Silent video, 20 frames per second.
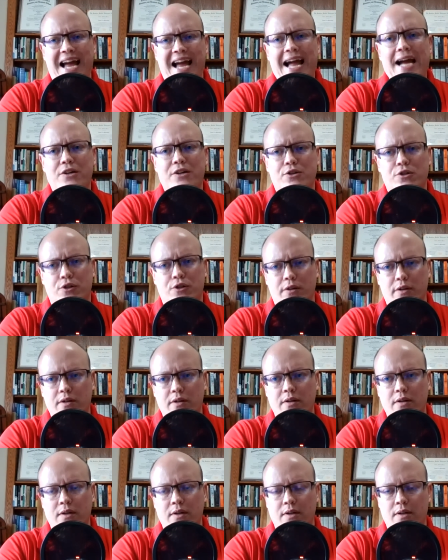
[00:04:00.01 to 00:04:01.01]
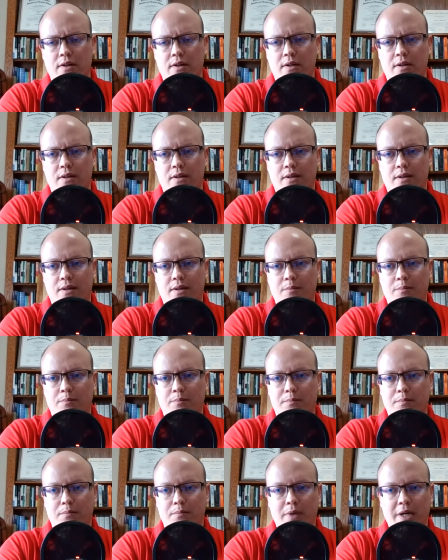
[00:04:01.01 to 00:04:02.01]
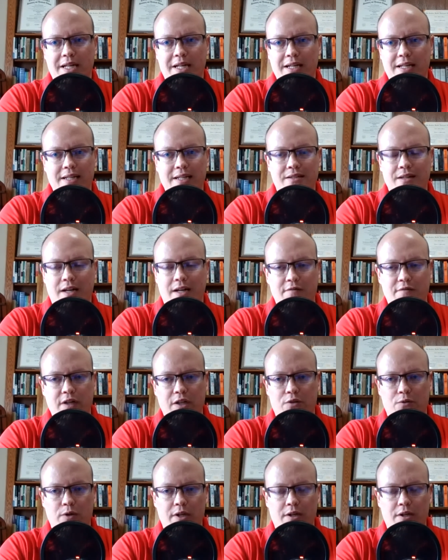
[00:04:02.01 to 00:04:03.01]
action, but it is not a victory